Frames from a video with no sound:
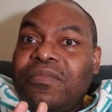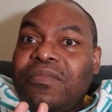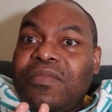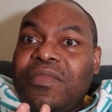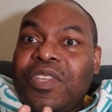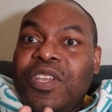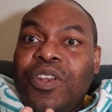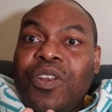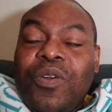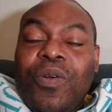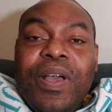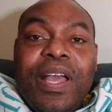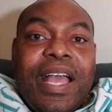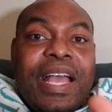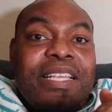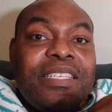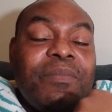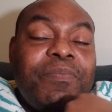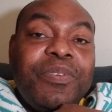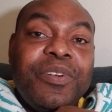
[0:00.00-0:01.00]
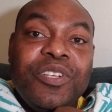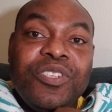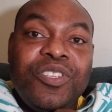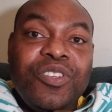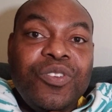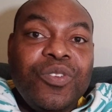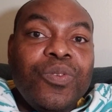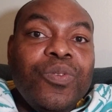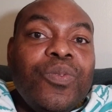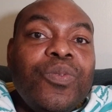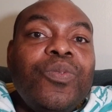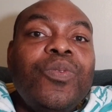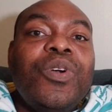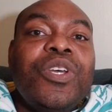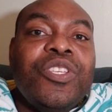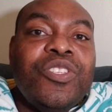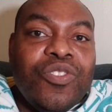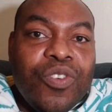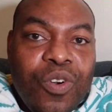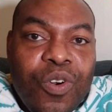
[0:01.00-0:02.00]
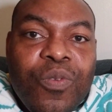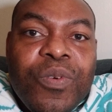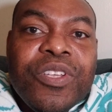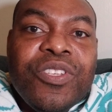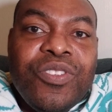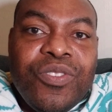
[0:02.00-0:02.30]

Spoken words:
You know, as a person who is always